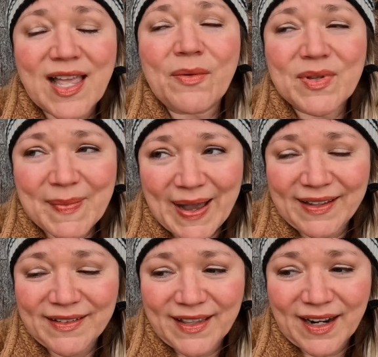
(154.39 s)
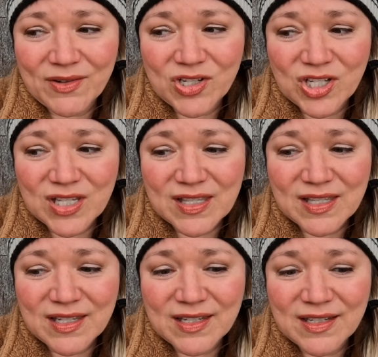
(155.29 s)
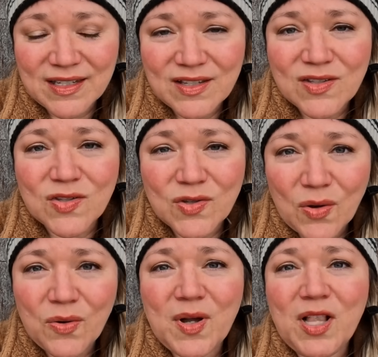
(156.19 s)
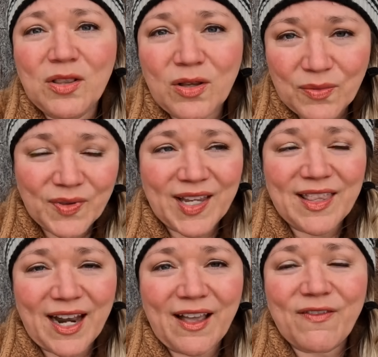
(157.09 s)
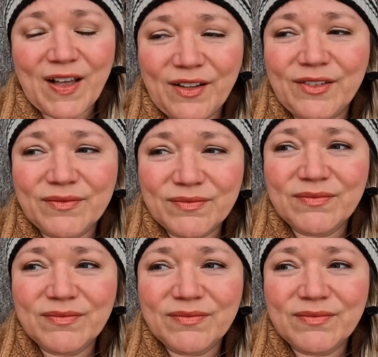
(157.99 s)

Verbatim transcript: That was mine, that I was just so lonely that I felt